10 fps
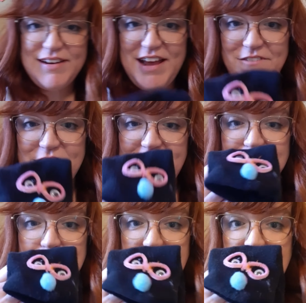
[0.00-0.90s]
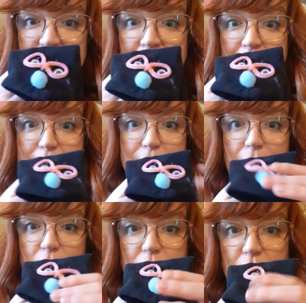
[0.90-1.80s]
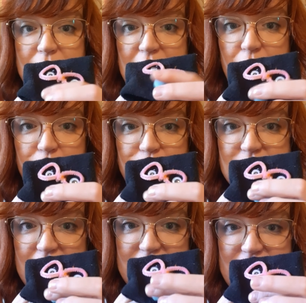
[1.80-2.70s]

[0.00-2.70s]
to have a nice big blobby nose like